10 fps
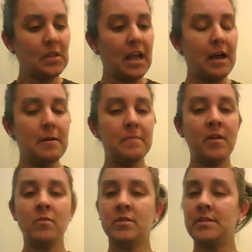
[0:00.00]

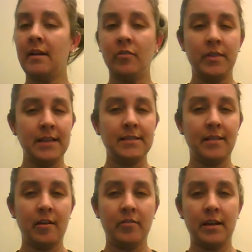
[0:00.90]
There were several things in
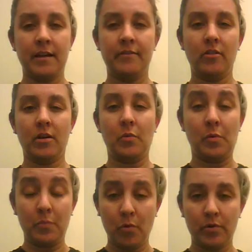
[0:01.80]
there that I felt like were
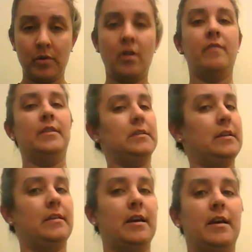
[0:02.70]
important. Obviously,
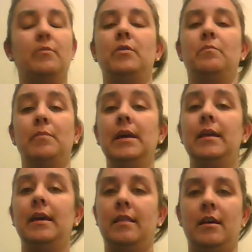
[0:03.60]
they wouldn't
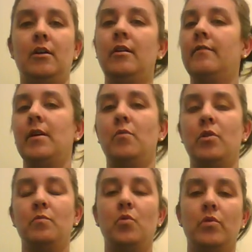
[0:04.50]
be in there if they
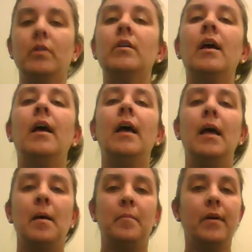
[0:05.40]
weren't important.
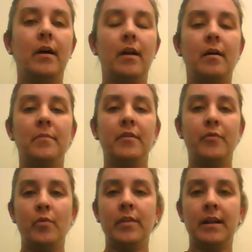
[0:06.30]
But the
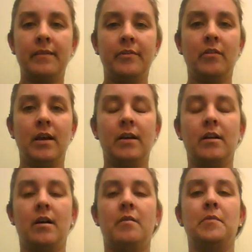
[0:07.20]
four that I feel like
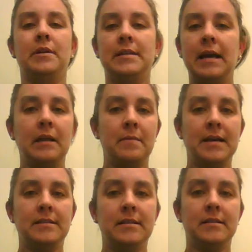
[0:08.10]
on a daily
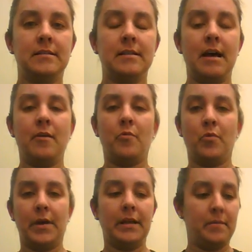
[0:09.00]
basis or
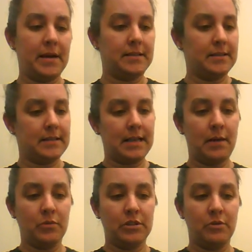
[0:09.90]
weekly basis that I
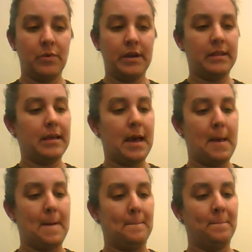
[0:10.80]
will deal with
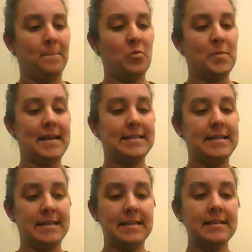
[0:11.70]
will be
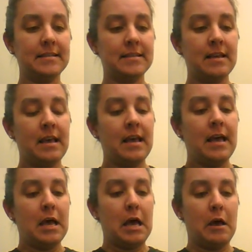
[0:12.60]
attendance
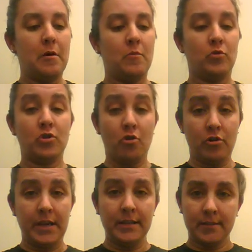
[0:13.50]
or
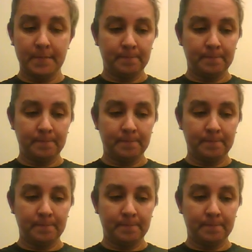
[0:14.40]
tardies,